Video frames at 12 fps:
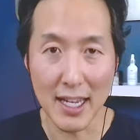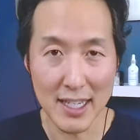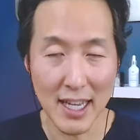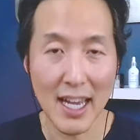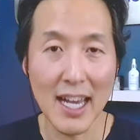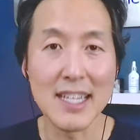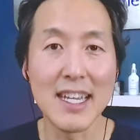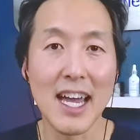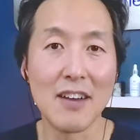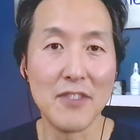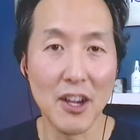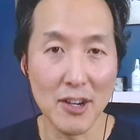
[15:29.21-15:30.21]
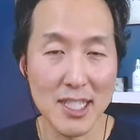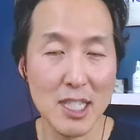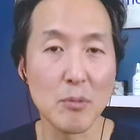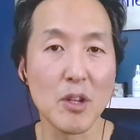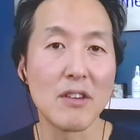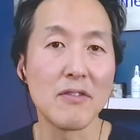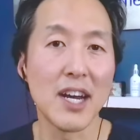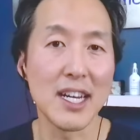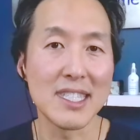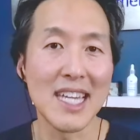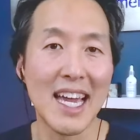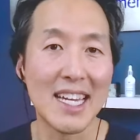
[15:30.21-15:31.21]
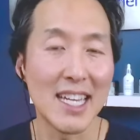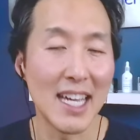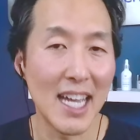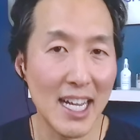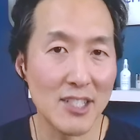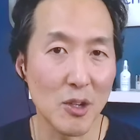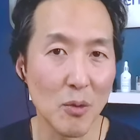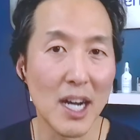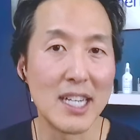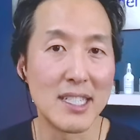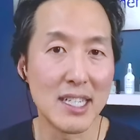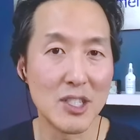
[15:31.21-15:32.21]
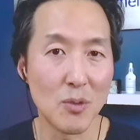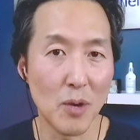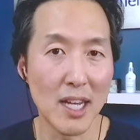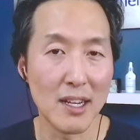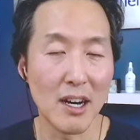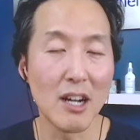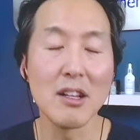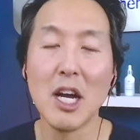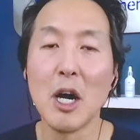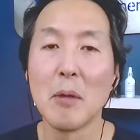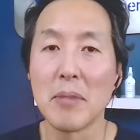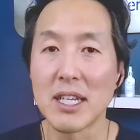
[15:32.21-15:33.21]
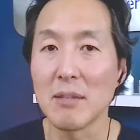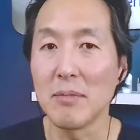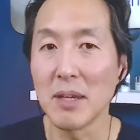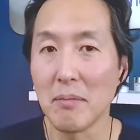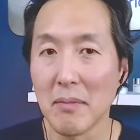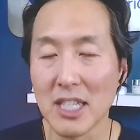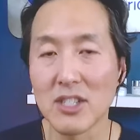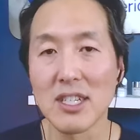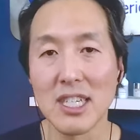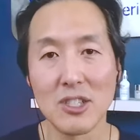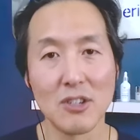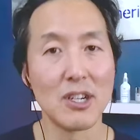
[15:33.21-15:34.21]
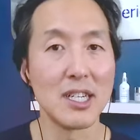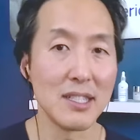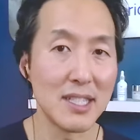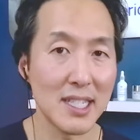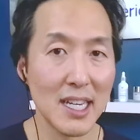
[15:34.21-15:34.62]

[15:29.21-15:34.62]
head to head to have very similar effects anti-aging wise as retinol, but to be much easier on the